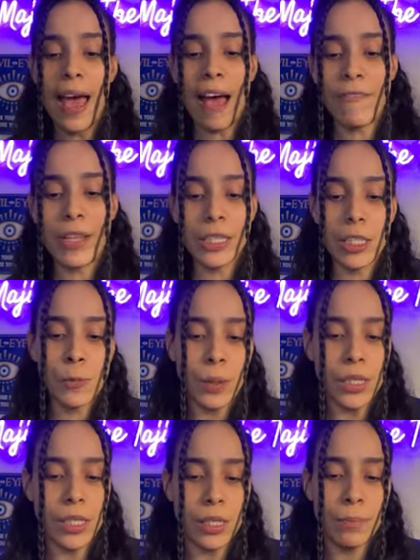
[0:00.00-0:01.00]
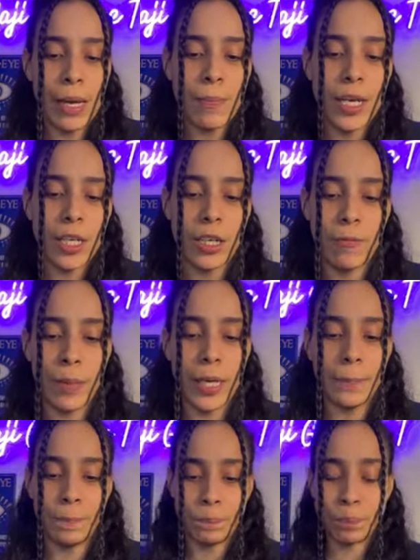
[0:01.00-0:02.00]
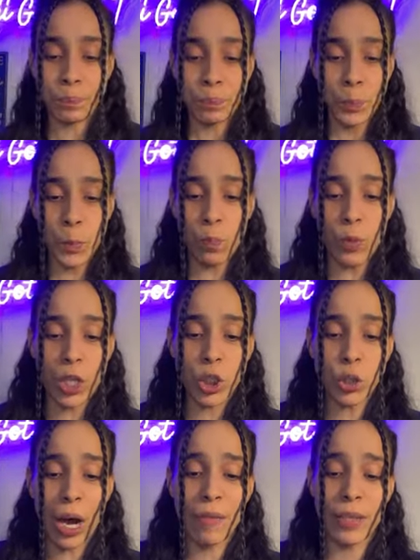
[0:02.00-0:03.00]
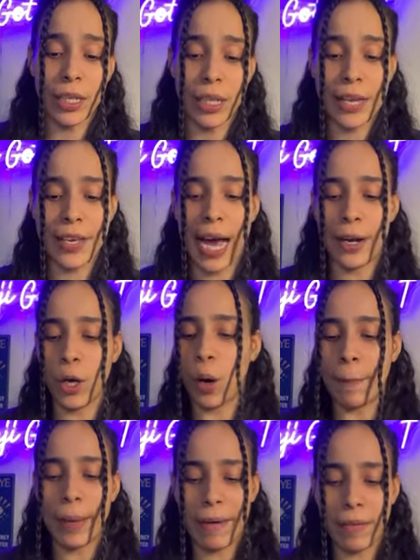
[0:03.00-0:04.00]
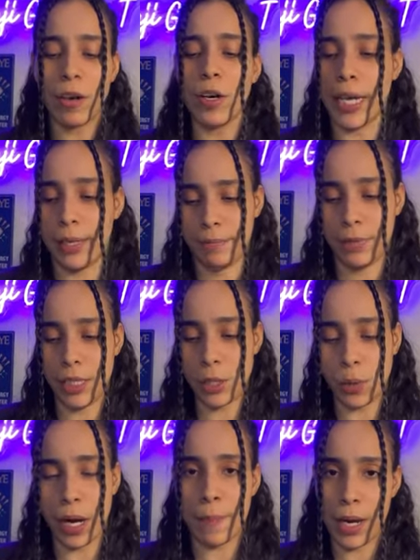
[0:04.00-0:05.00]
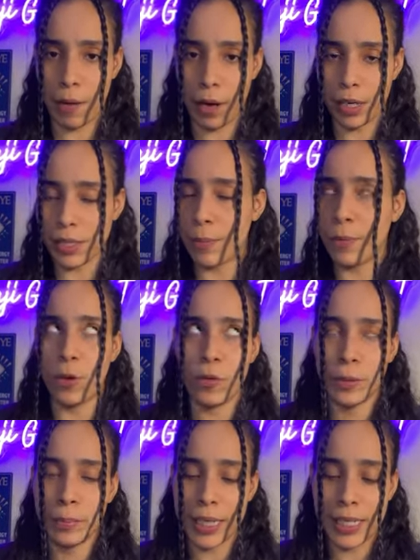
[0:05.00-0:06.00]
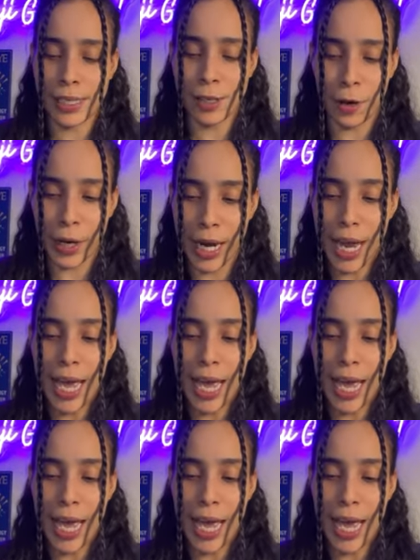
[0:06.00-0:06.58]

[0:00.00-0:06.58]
I feel like this person maybe could have been traveling a lot. Yeah, no, I'm here. Okay, this is what I'm hearing, because I'm all over the place. Sorry.